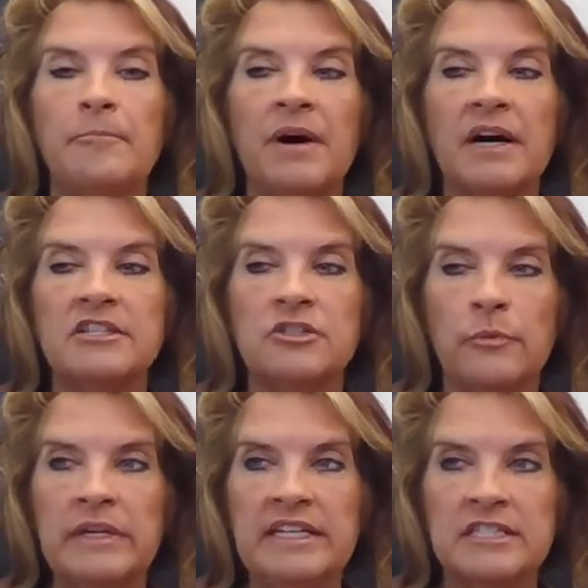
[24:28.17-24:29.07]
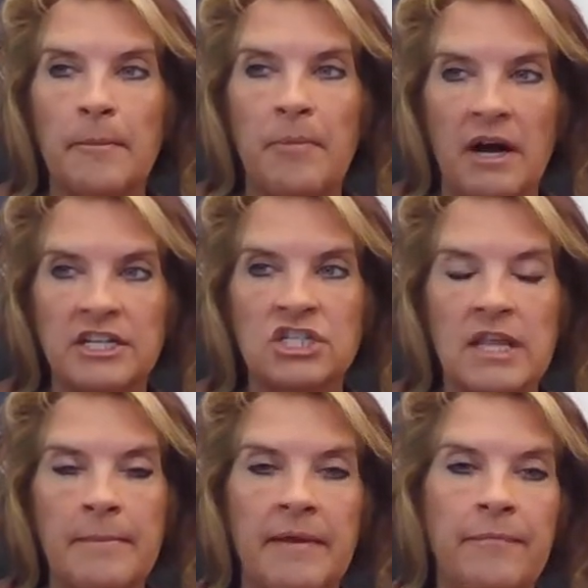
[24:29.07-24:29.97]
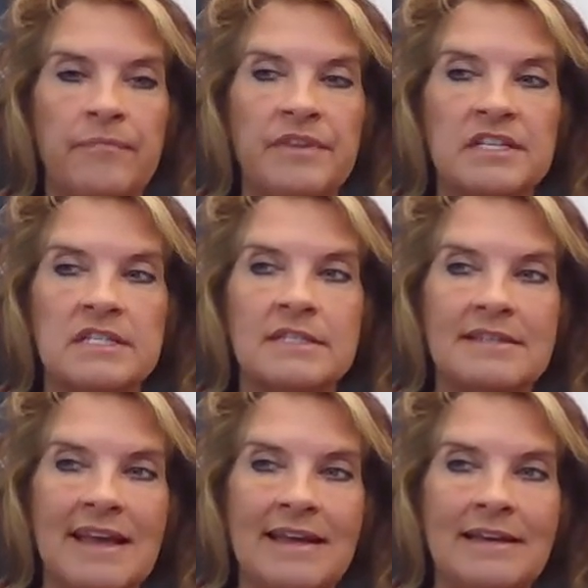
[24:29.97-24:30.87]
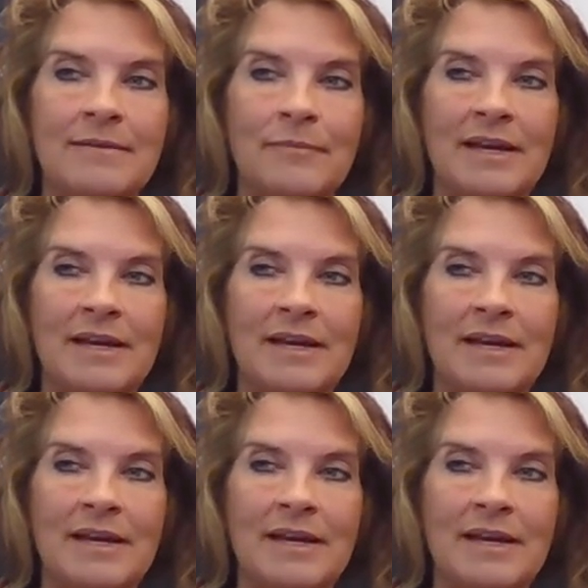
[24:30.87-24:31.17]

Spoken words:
But do we need to punish them in the same